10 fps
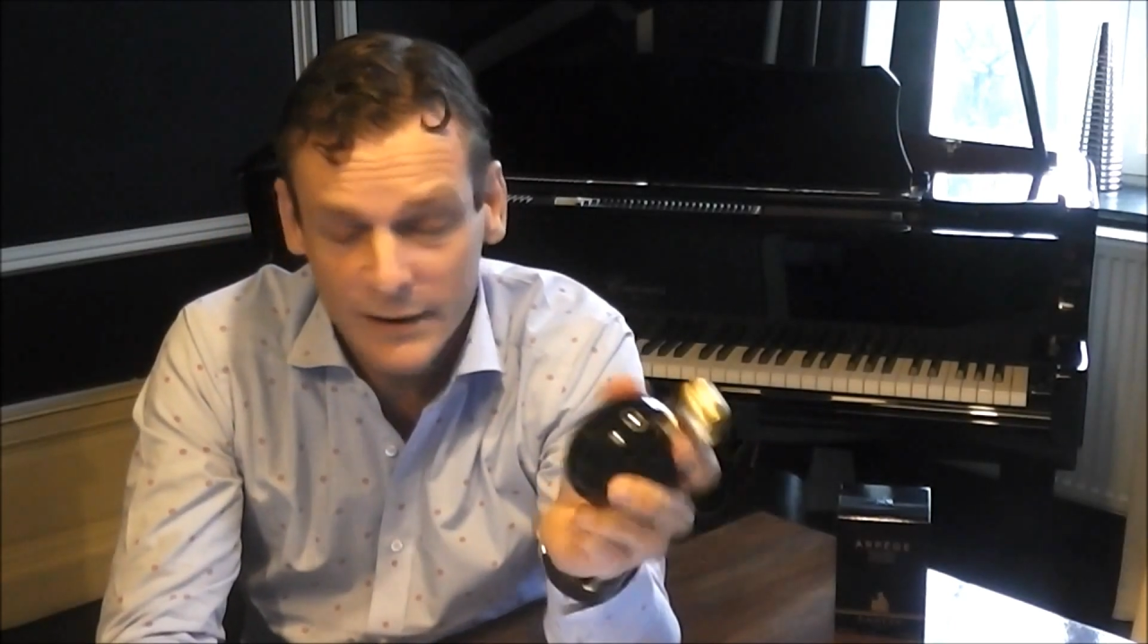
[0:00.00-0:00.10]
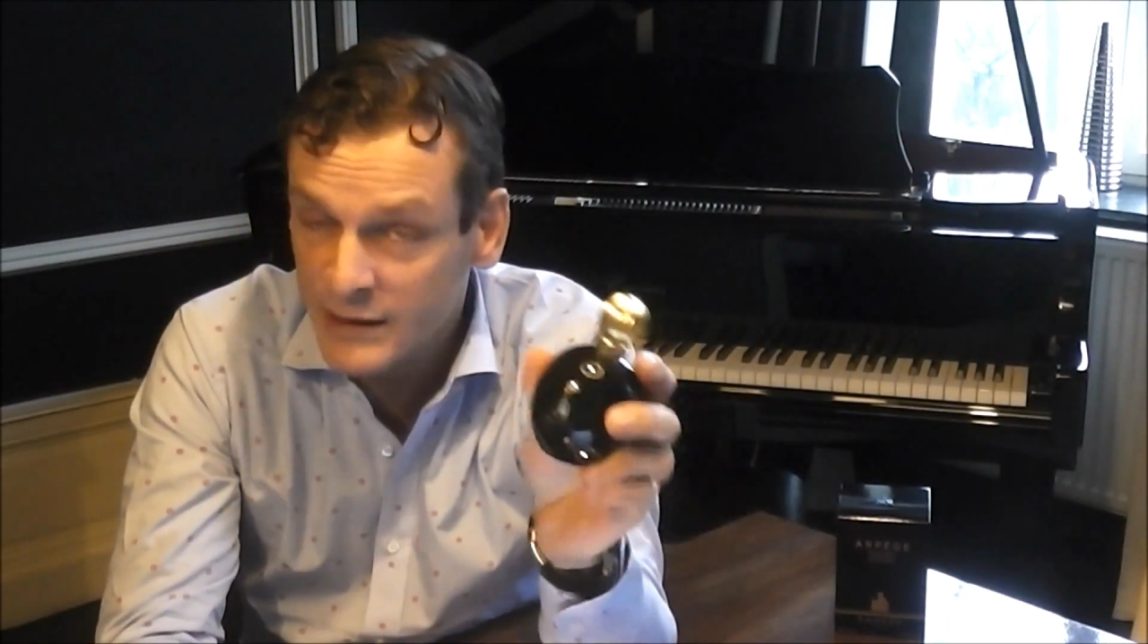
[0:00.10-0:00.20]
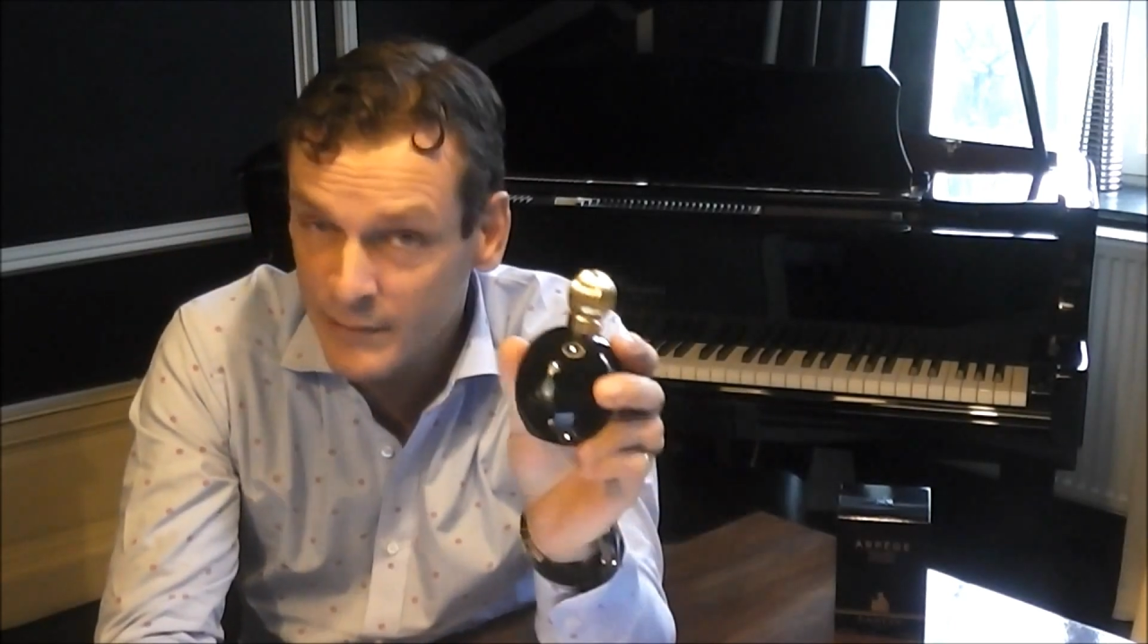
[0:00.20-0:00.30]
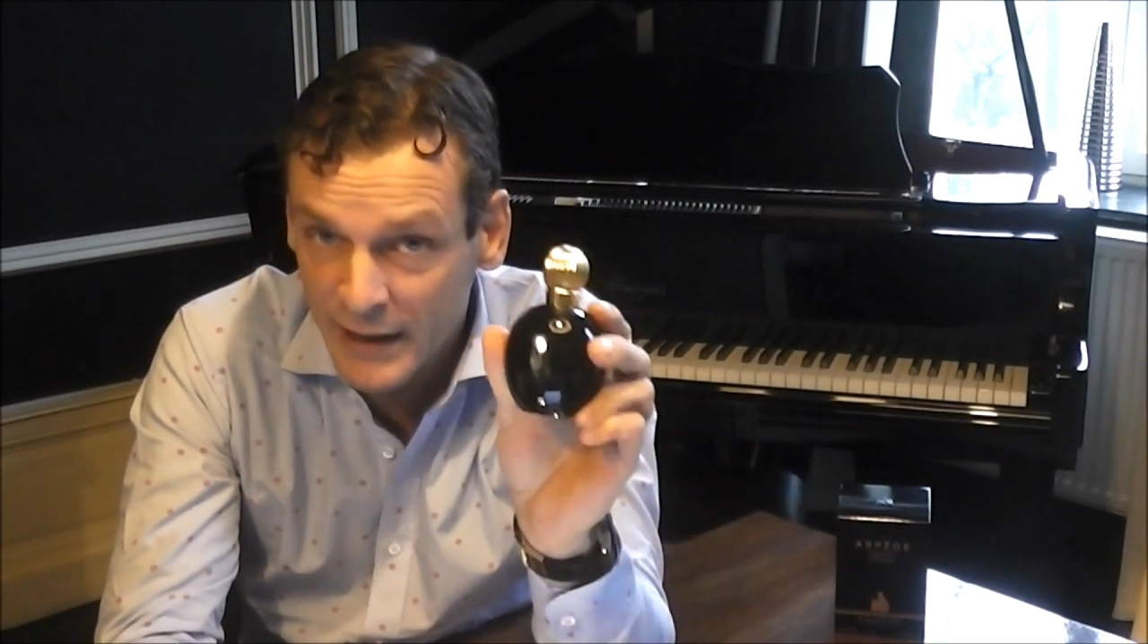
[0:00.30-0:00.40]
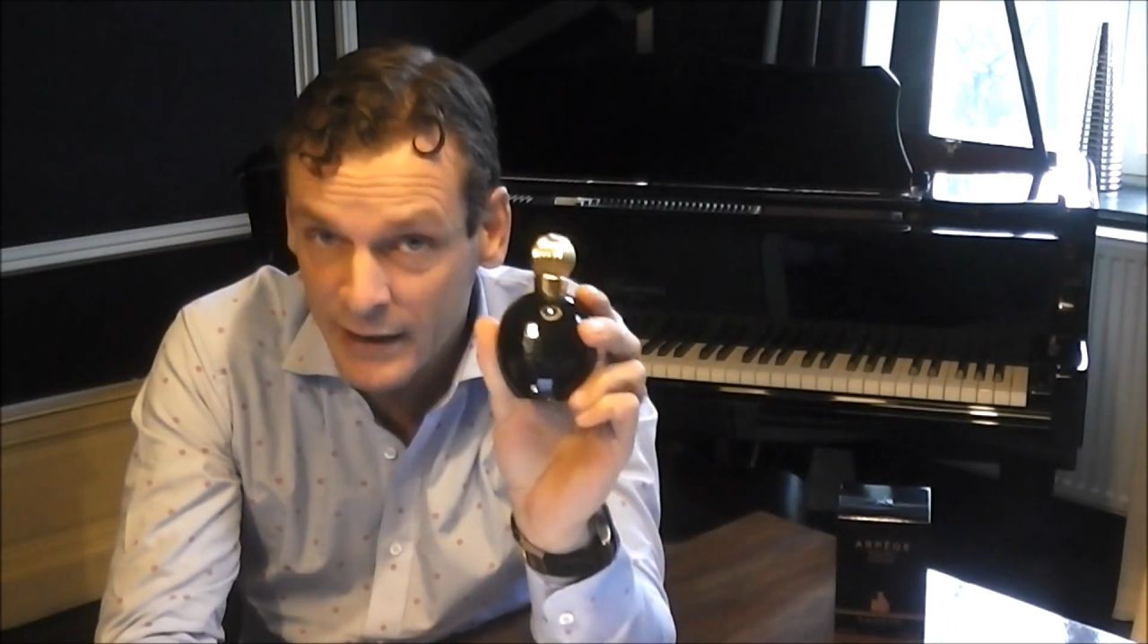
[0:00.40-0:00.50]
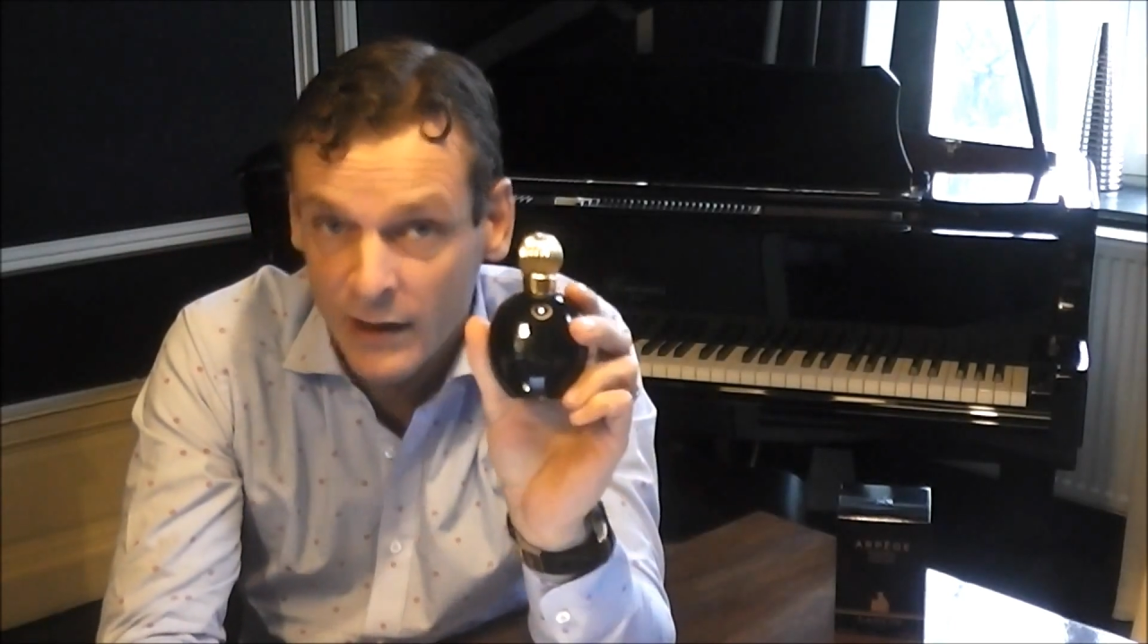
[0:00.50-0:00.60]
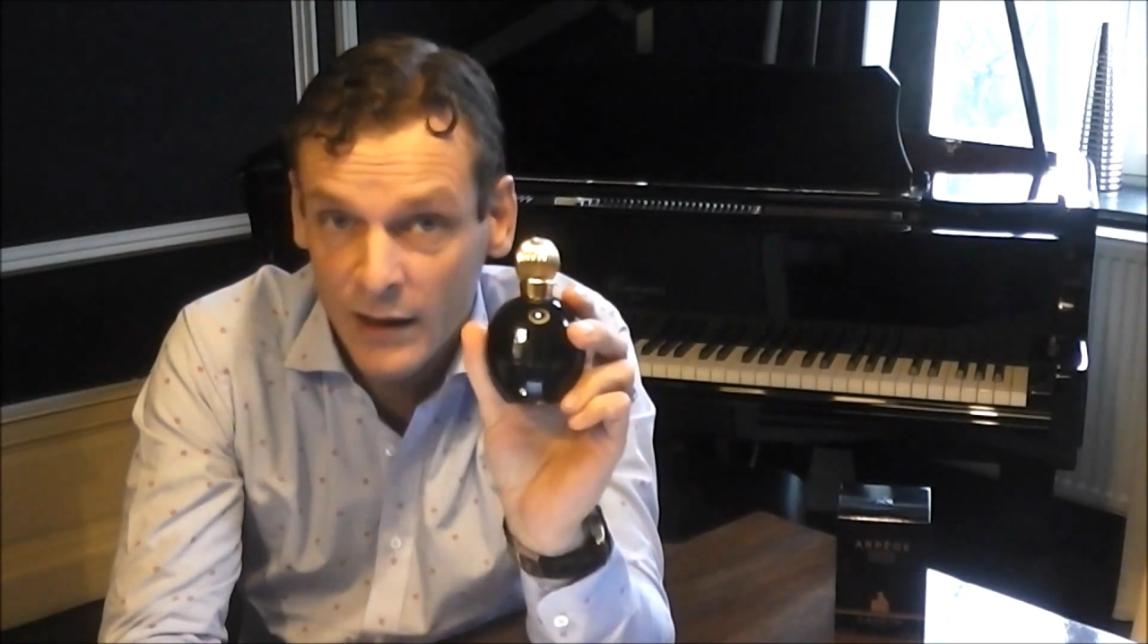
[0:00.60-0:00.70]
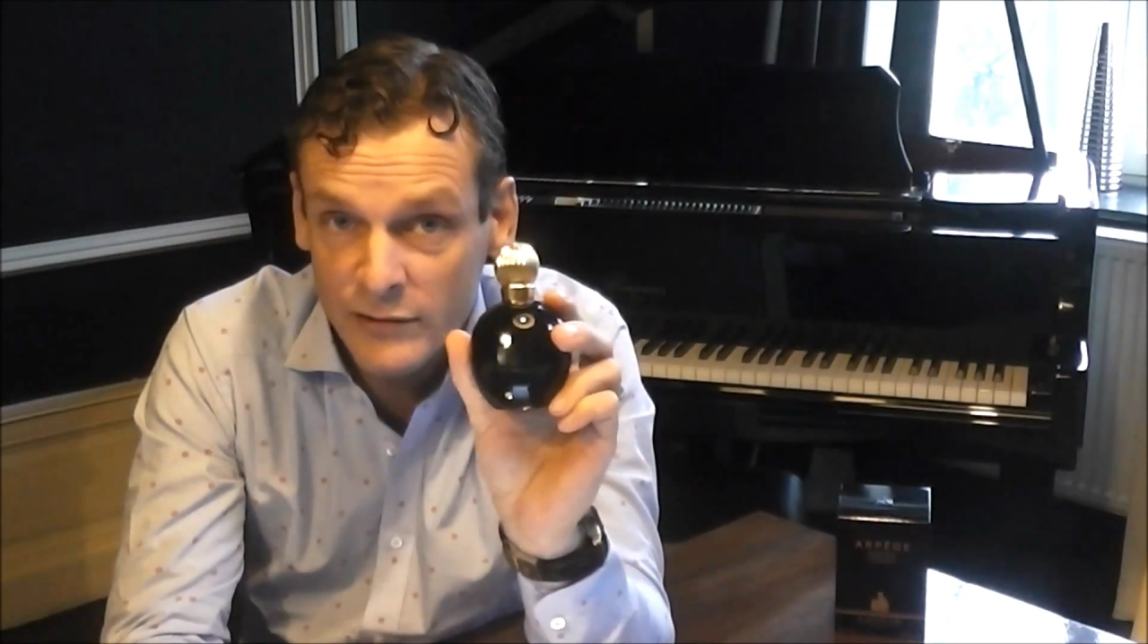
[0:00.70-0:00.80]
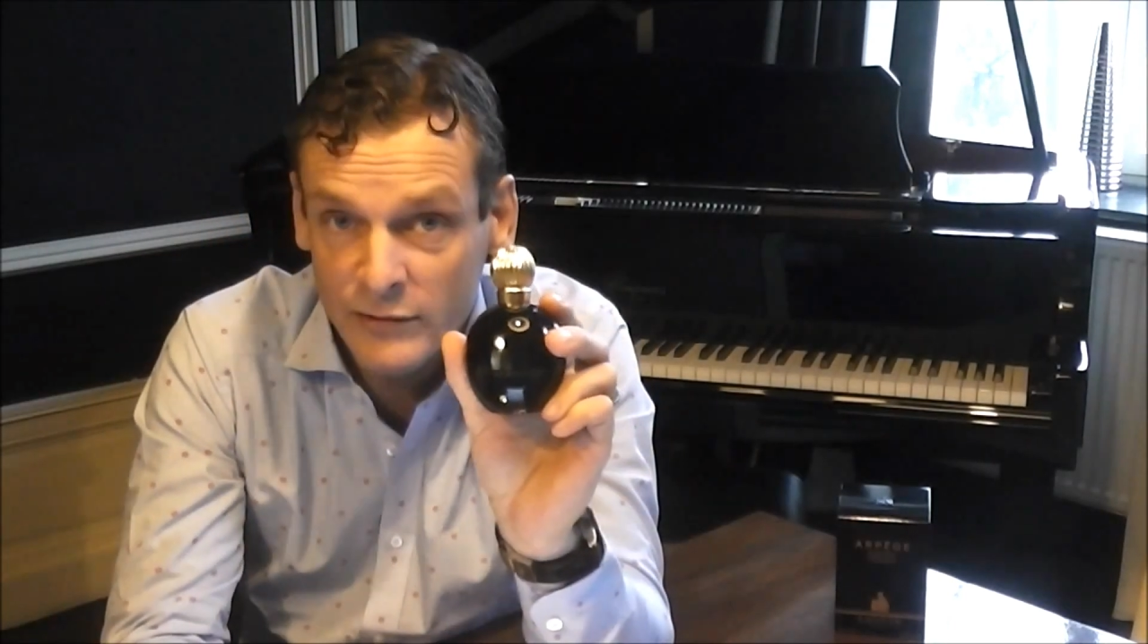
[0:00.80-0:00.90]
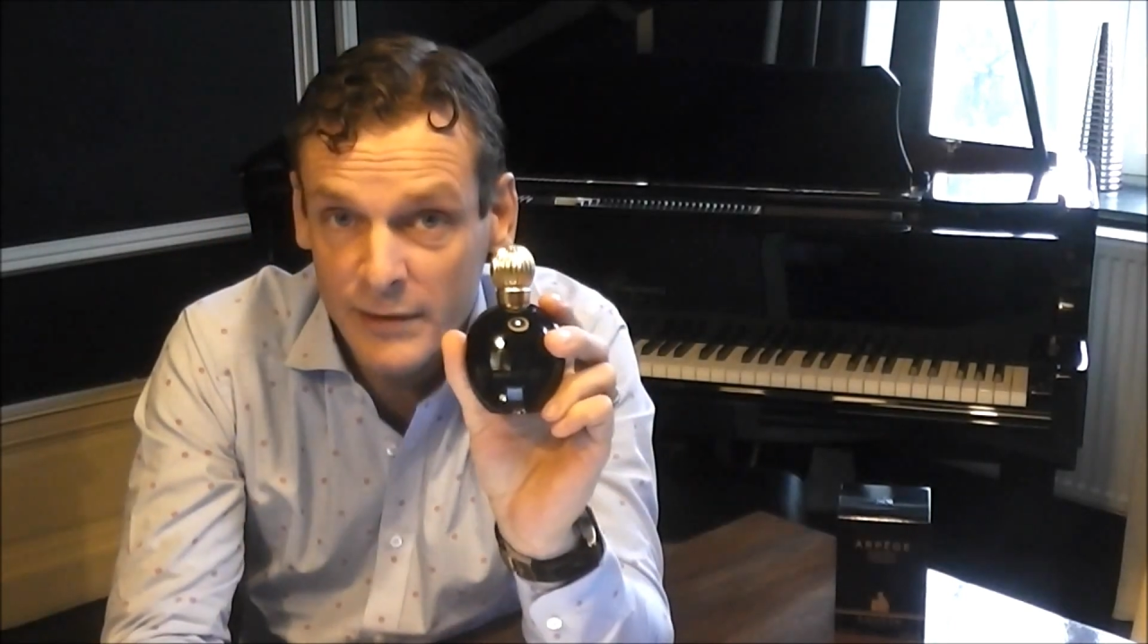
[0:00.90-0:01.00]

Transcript: this being the 100